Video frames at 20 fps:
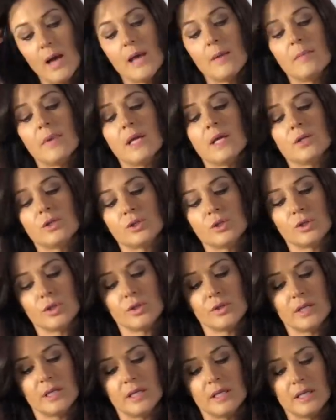I make sure
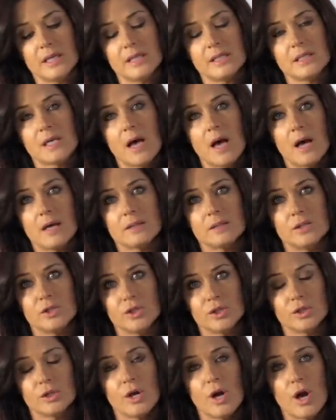that it gets
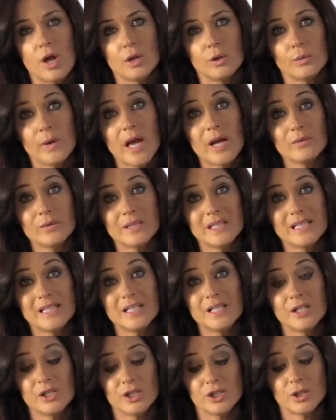oxygen all around it
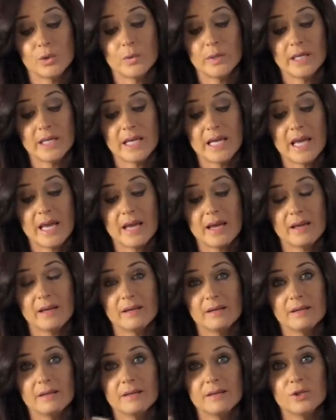so it
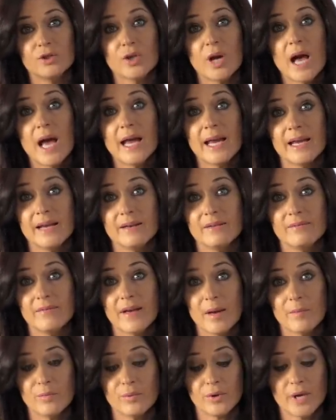can dry and
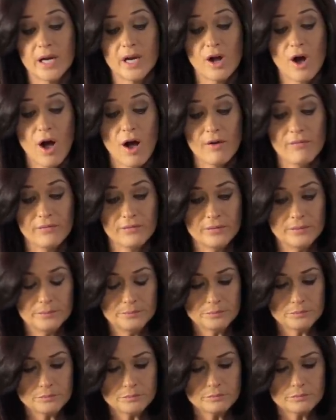evaporate off.
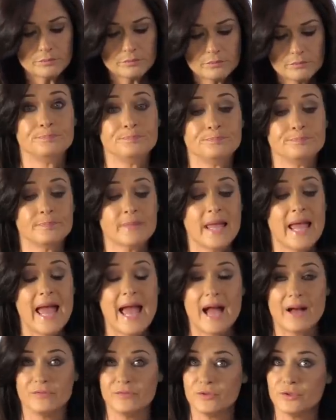
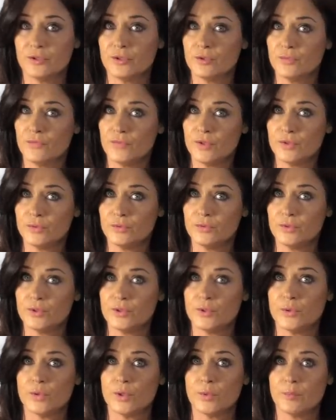After you've used
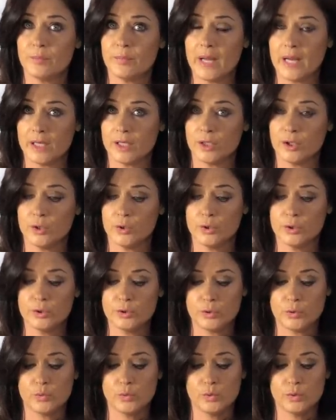your pedicure
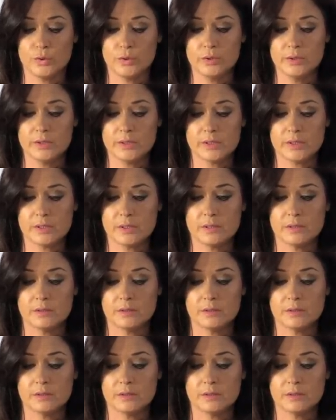tools,